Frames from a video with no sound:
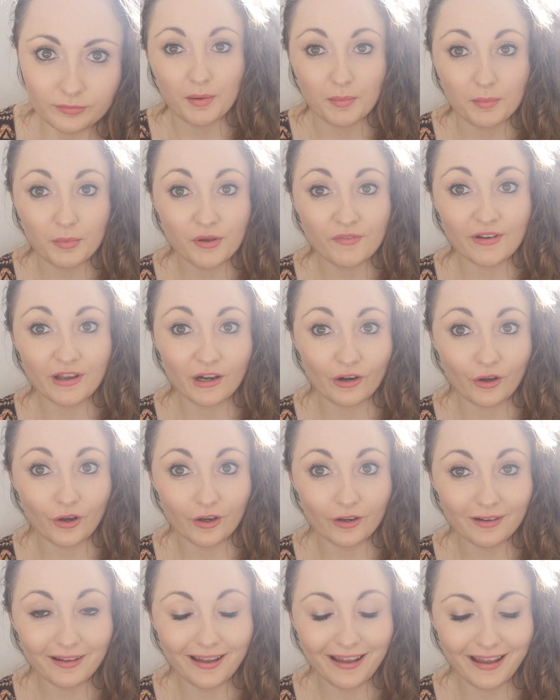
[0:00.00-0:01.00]
But moving
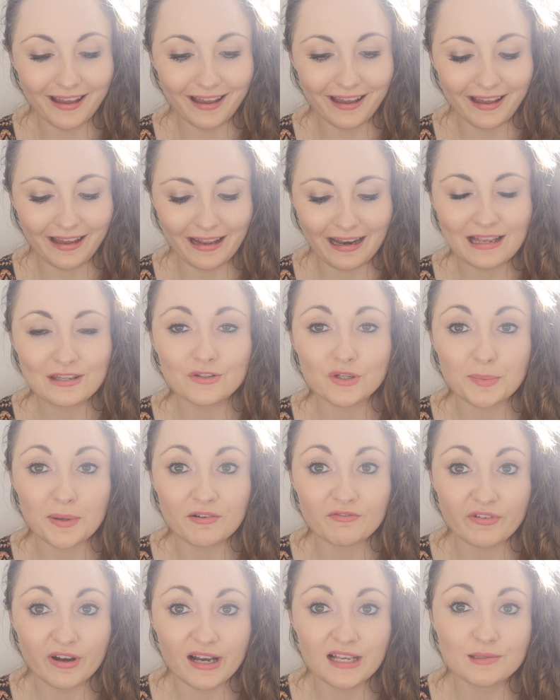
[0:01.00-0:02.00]
along, let's talk
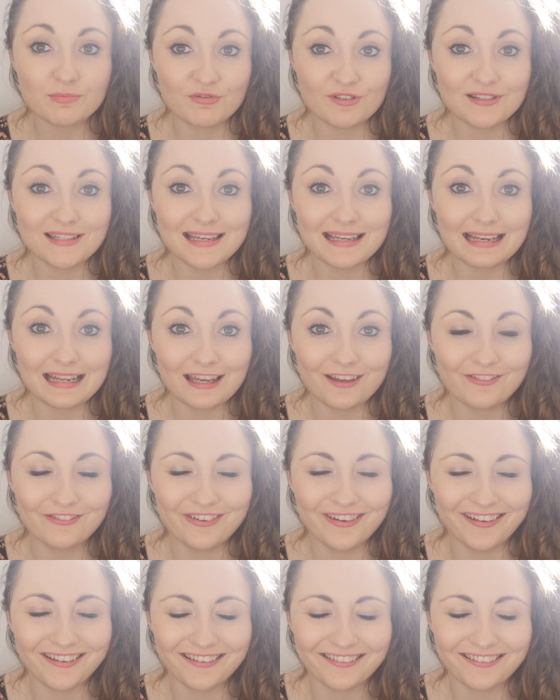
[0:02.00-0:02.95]
about raspberry tea leaf.